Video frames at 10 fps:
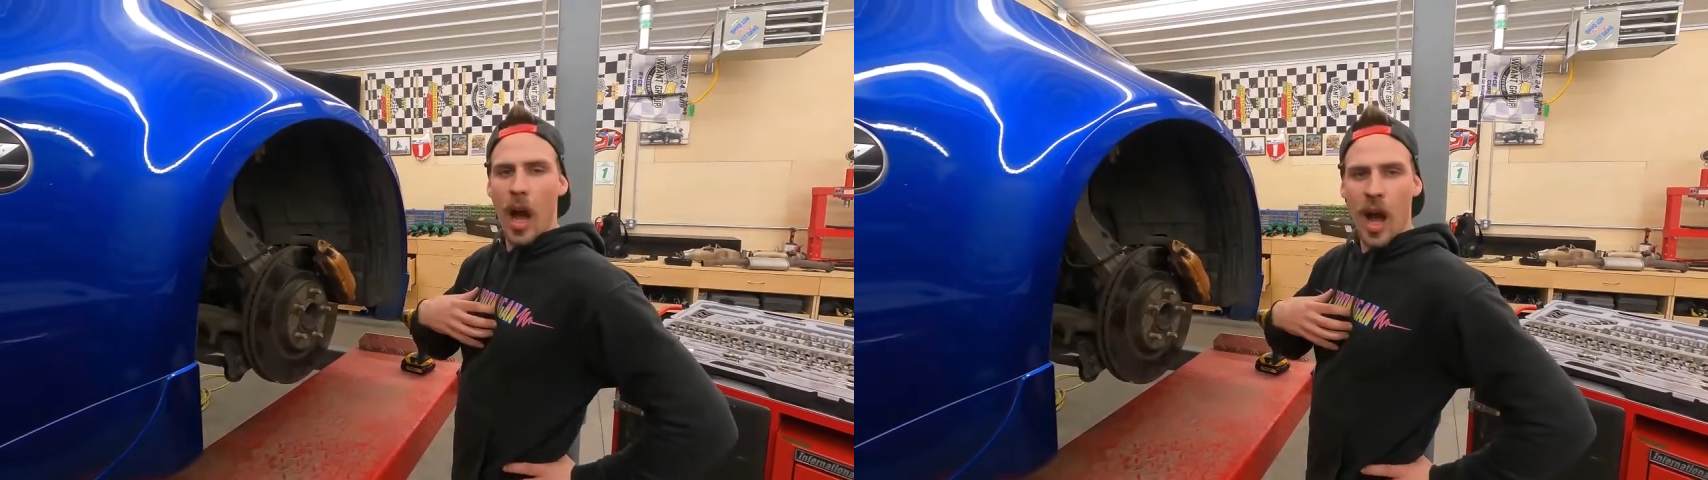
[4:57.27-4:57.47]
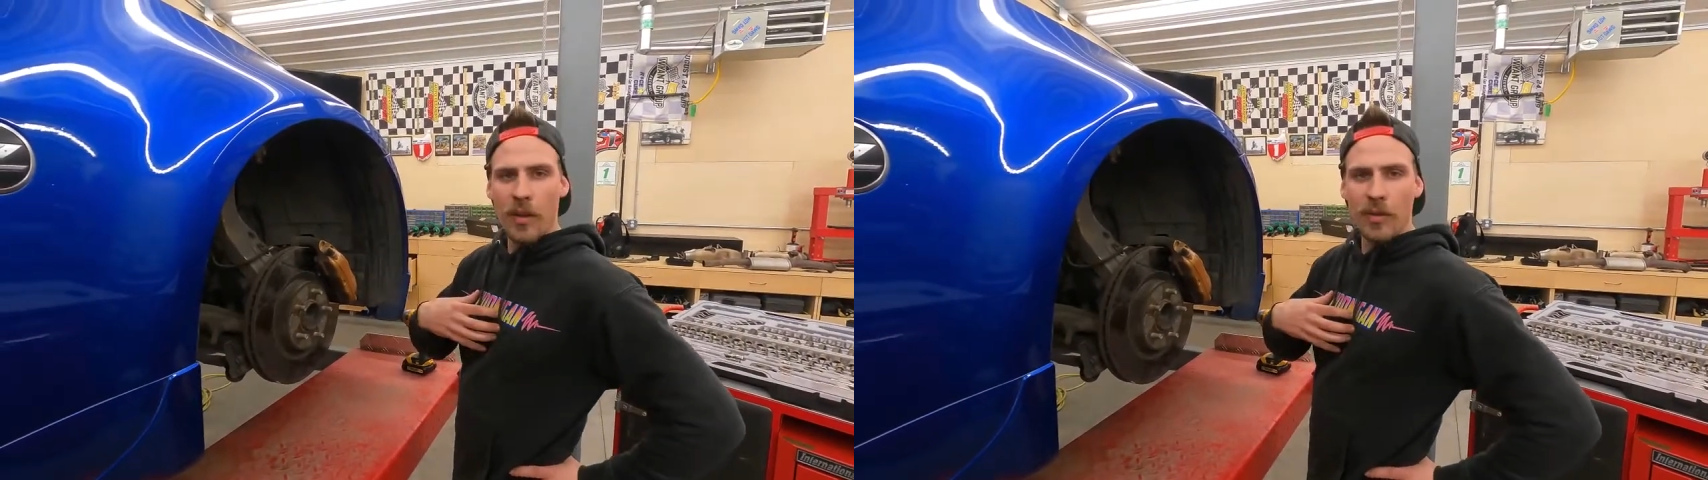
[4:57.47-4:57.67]

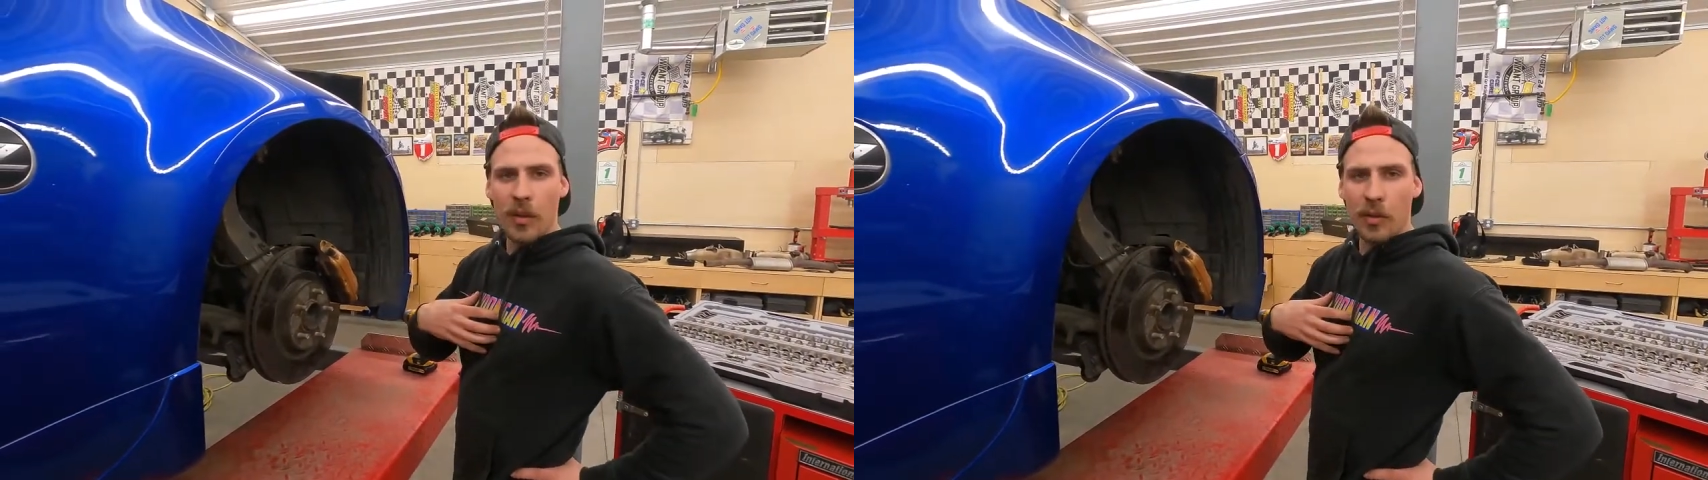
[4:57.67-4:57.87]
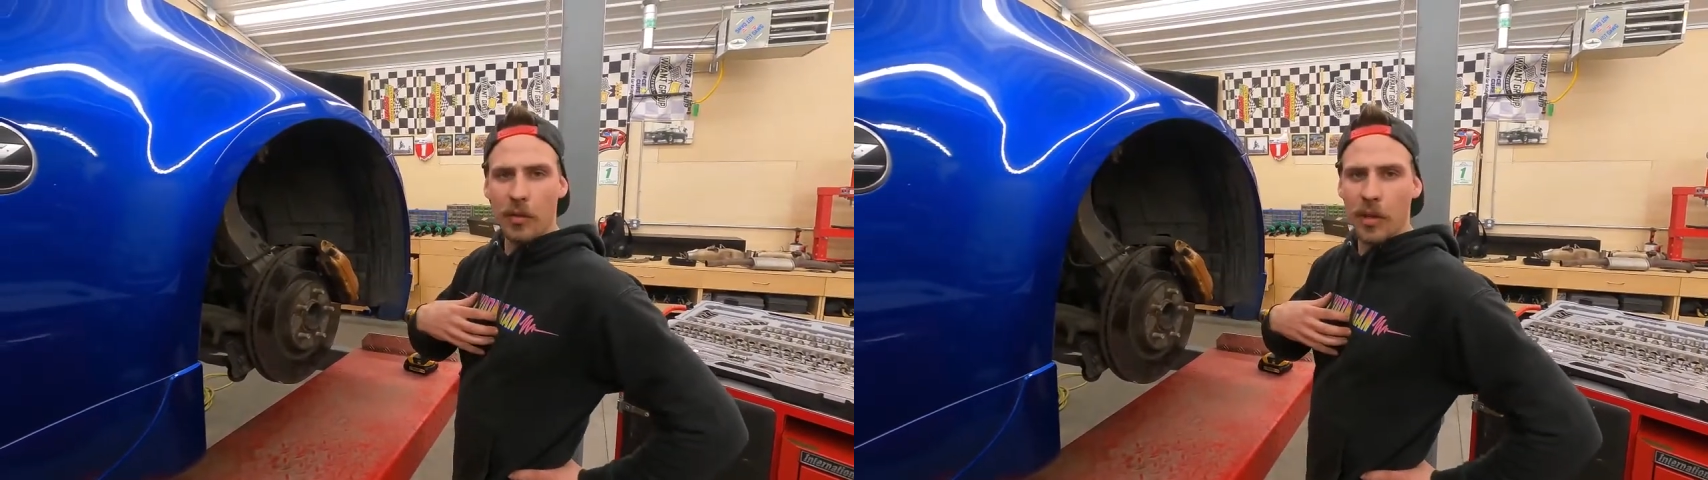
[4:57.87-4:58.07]
I've
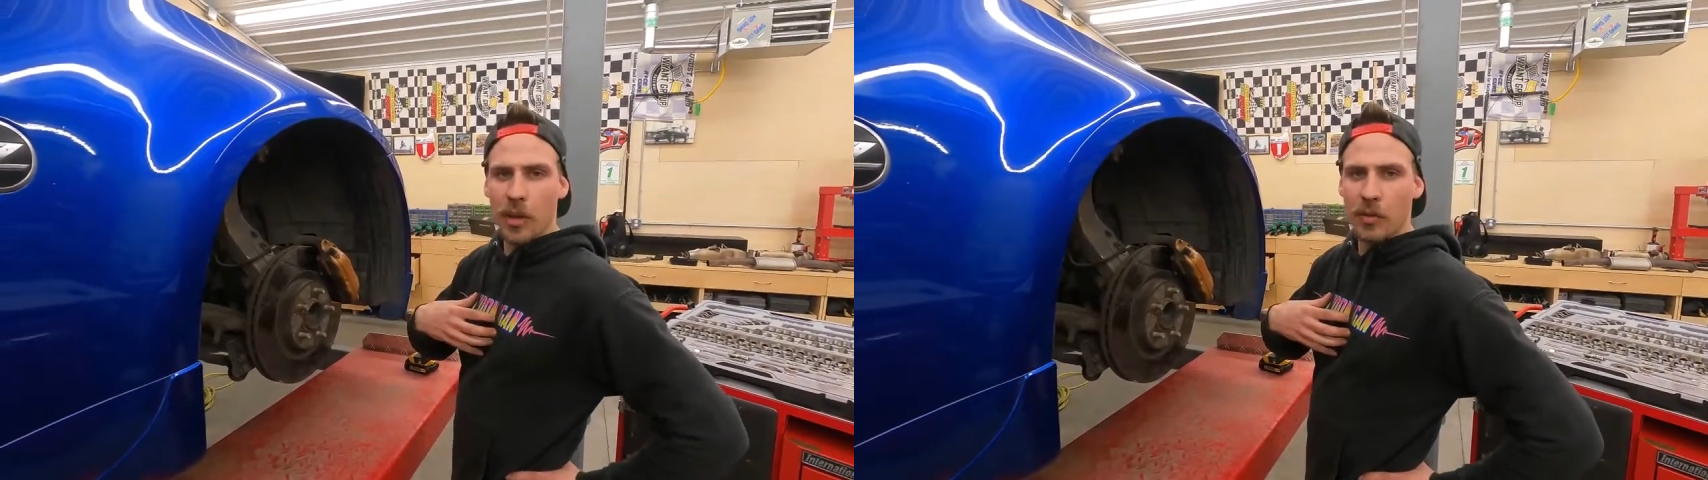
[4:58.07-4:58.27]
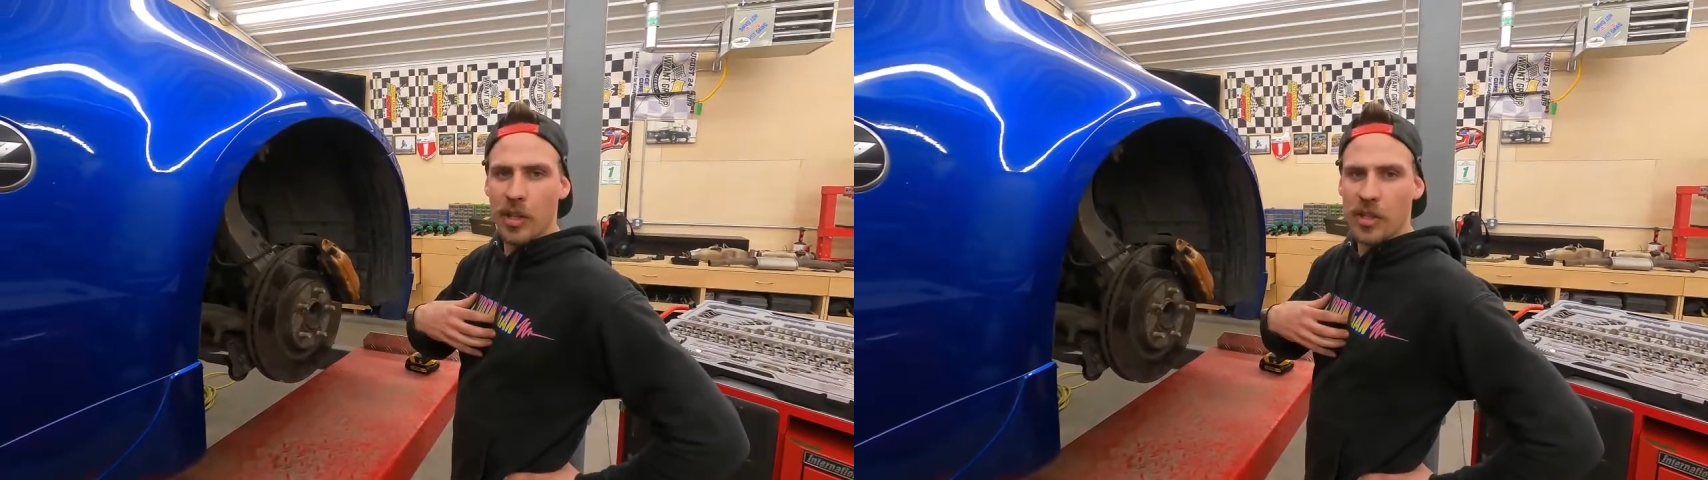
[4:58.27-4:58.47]
never
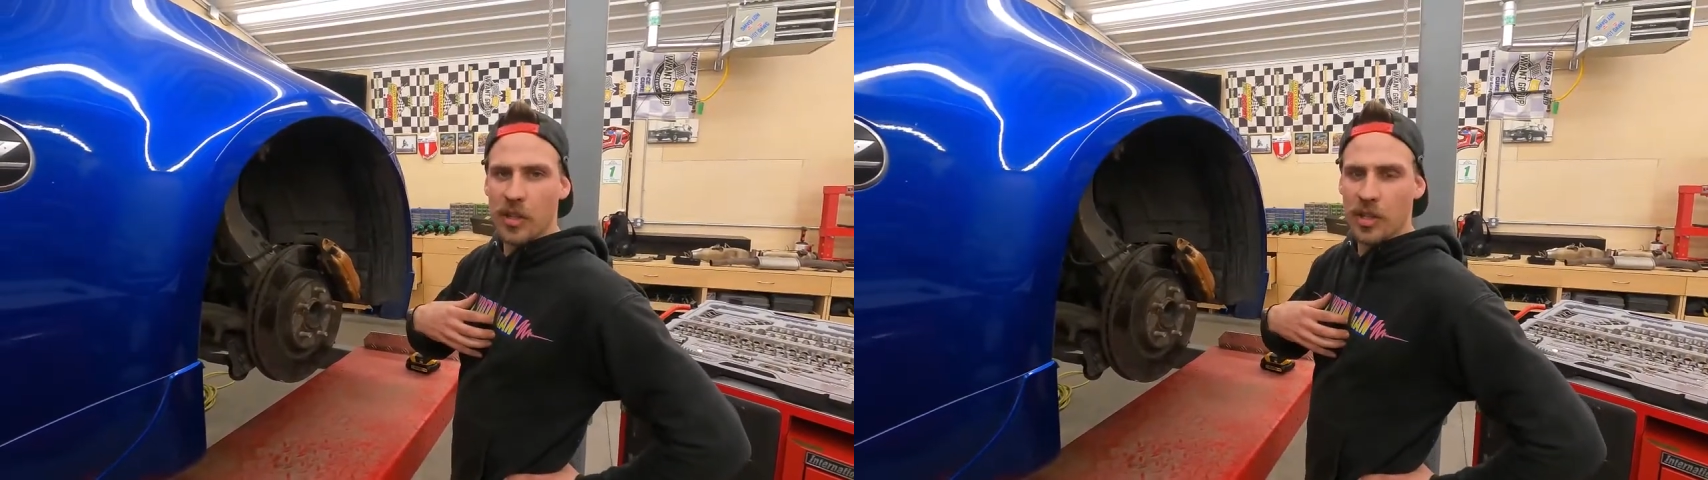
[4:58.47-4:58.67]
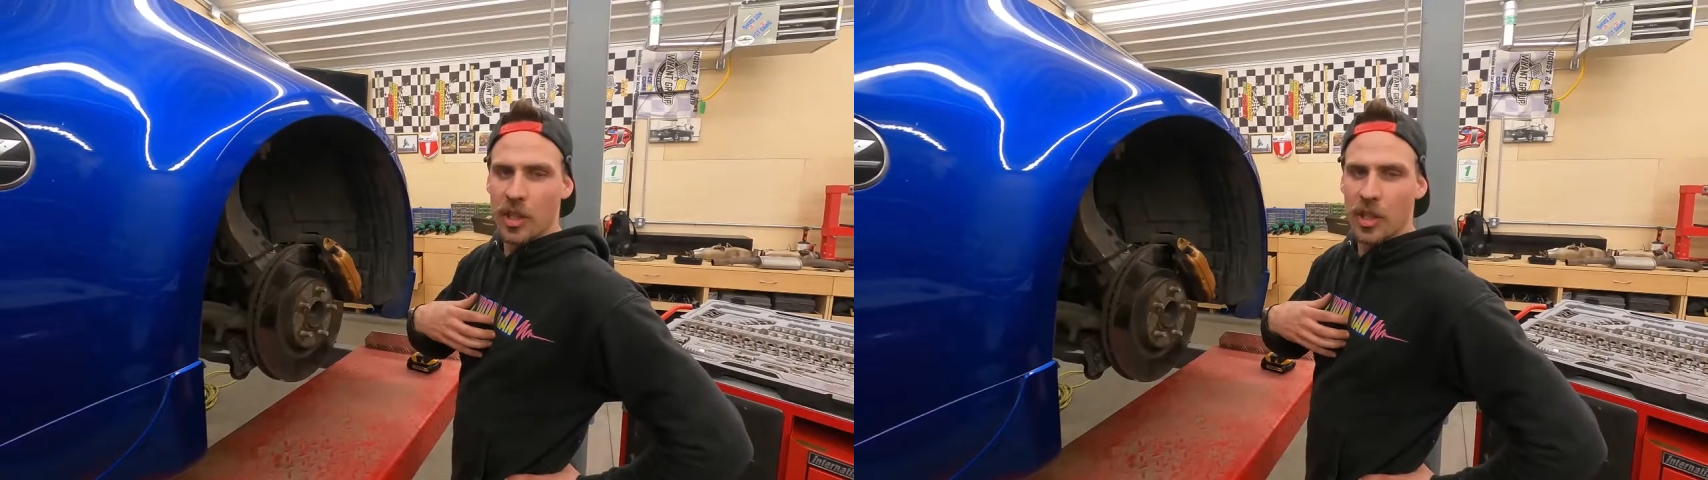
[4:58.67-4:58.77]
done research